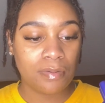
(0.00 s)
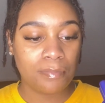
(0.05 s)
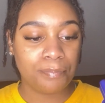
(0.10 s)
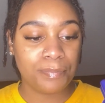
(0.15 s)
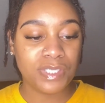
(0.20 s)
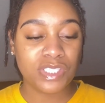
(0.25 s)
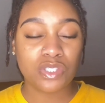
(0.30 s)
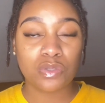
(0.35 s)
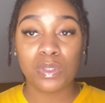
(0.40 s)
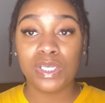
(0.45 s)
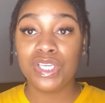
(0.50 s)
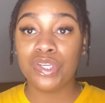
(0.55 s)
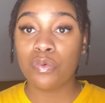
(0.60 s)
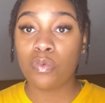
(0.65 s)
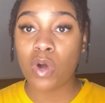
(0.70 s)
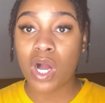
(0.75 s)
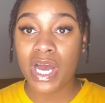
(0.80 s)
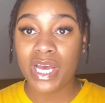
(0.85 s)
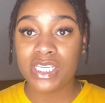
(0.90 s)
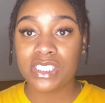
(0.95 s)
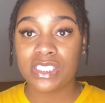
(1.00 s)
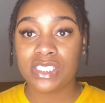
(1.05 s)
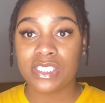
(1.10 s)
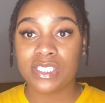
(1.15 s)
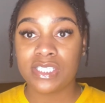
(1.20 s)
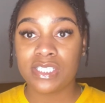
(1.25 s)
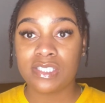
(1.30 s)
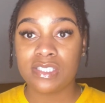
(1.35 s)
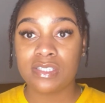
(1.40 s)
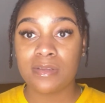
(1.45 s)
between
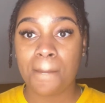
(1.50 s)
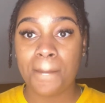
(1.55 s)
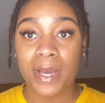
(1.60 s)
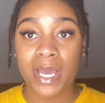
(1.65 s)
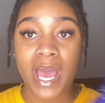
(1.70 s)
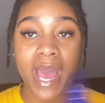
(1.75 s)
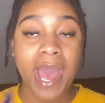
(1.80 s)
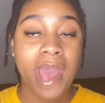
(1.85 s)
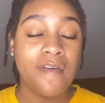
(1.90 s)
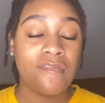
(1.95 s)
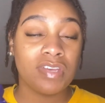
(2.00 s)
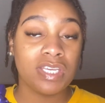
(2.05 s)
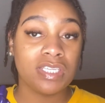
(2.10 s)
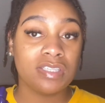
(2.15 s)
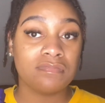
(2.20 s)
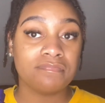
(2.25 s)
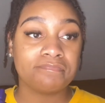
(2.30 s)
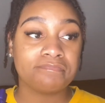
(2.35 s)
washes, but I haven't